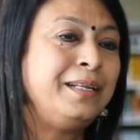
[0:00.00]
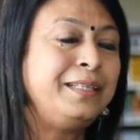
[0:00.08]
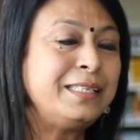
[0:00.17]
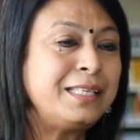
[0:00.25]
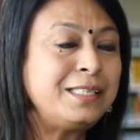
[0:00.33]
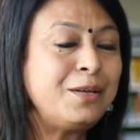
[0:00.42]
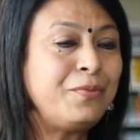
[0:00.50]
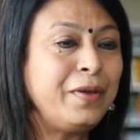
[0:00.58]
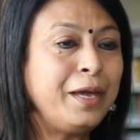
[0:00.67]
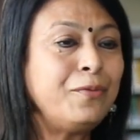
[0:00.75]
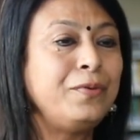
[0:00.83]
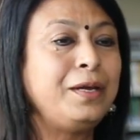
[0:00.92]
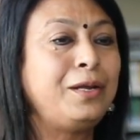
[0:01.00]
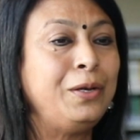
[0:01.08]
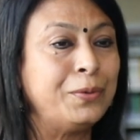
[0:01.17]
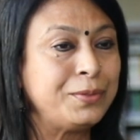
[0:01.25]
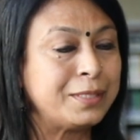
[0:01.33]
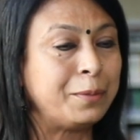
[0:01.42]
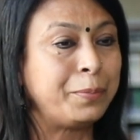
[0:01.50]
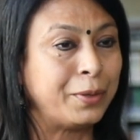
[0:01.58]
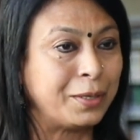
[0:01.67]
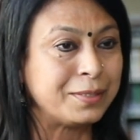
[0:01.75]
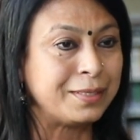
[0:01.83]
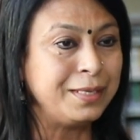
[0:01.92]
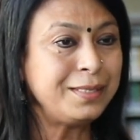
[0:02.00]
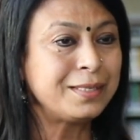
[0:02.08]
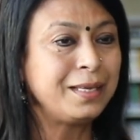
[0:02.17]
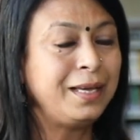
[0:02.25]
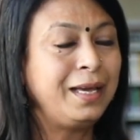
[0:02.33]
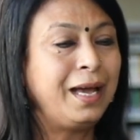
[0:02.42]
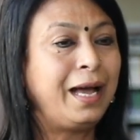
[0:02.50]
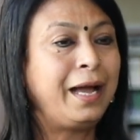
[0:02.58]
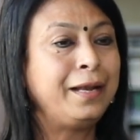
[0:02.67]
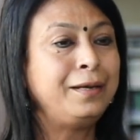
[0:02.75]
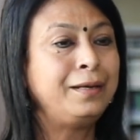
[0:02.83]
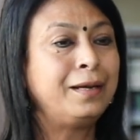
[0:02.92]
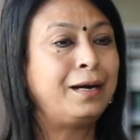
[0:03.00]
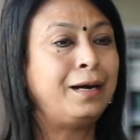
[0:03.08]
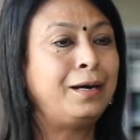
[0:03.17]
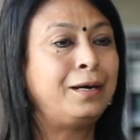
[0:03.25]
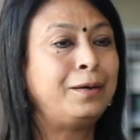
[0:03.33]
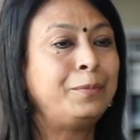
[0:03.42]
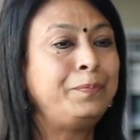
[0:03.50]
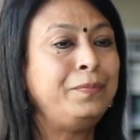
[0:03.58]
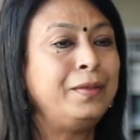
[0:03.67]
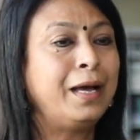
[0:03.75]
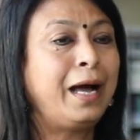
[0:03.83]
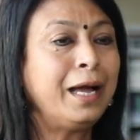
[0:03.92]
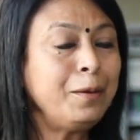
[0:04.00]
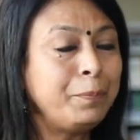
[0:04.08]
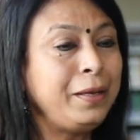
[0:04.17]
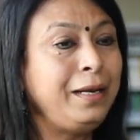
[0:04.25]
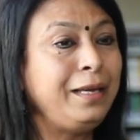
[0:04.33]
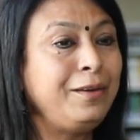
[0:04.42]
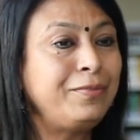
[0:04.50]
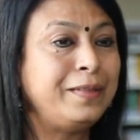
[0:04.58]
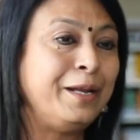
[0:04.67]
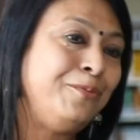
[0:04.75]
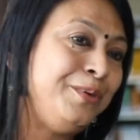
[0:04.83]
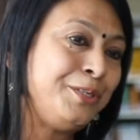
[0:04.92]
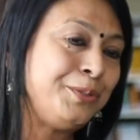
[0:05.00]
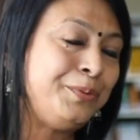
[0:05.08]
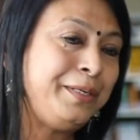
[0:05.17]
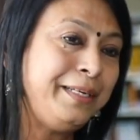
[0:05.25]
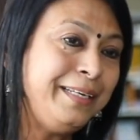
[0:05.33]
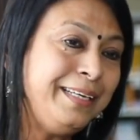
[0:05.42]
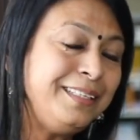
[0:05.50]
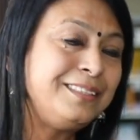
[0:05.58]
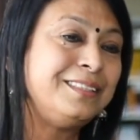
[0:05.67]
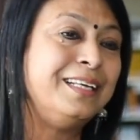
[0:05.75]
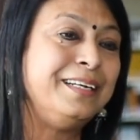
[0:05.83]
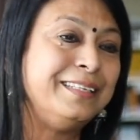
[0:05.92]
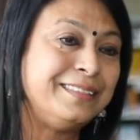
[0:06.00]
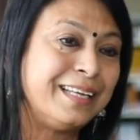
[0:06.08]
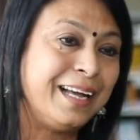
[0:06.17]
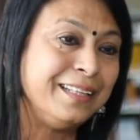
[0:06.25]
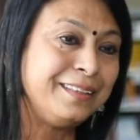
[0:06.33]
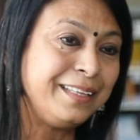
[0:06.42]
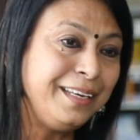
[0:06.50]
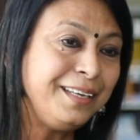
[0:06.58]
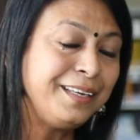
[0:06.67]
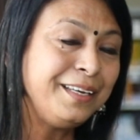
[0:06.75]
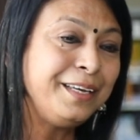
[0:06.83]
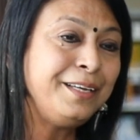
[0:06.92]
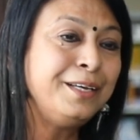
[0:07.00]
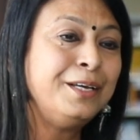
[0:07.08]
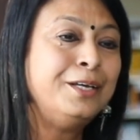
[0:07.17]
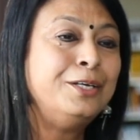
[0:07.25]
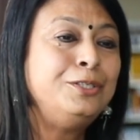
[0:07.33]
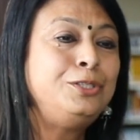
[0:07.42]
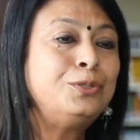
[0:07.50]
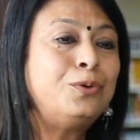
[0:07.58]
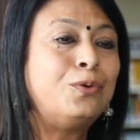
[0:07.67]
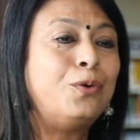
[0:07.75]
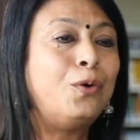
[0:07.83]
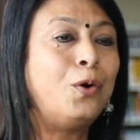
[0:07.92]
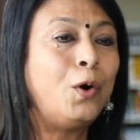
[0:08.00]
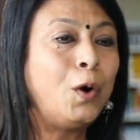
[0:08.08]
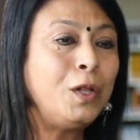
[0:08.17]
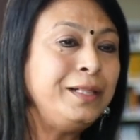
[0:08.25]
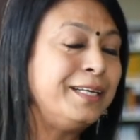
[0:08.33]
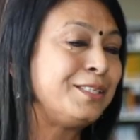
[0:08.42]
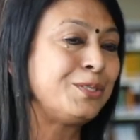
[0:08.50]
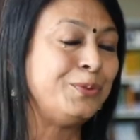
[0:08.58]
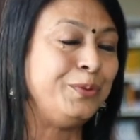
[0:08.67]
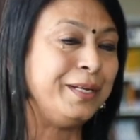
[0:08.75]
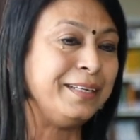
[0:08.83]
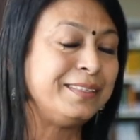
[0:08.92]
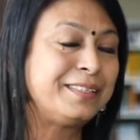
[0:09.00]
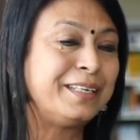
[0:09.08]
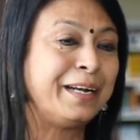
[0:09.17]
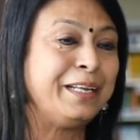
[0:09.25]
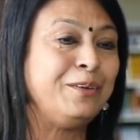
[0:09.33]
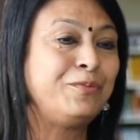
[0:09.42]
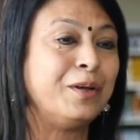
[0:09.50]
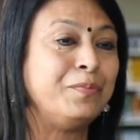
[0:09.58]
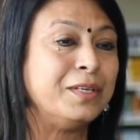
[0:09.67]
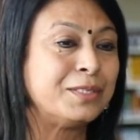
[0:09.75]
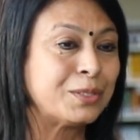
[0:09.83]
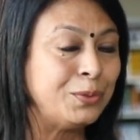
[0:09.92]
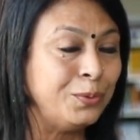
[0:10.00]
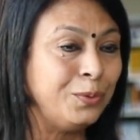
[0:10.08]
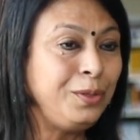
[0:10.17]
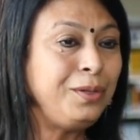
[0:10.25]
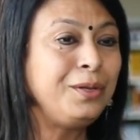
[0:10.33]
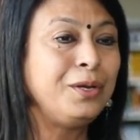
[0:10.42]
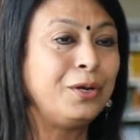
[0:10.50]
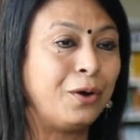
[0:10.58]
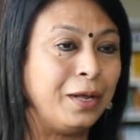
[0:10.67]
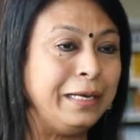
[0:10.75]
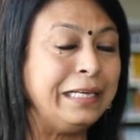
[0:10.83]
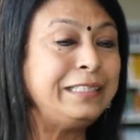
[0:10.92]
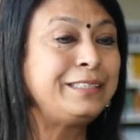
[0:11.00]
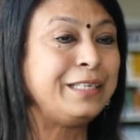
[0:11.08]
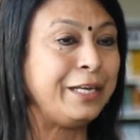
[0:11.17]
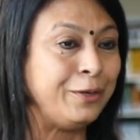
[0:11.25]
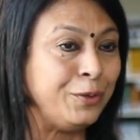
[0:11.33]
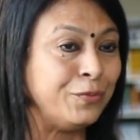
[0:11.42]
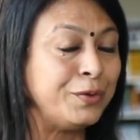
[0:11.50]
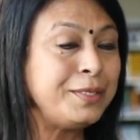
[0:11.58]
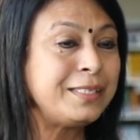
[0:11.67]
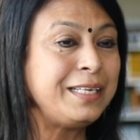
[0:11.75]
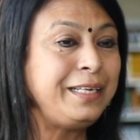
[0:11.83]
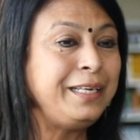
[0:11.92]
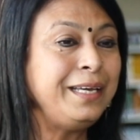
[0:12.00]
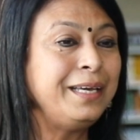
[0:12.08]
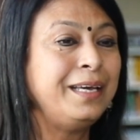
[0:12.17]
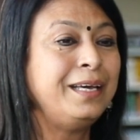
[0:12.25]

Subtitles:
This is the way we close the process, and I believe that we should teach the design thinking to all the students, starting from the school, college, university,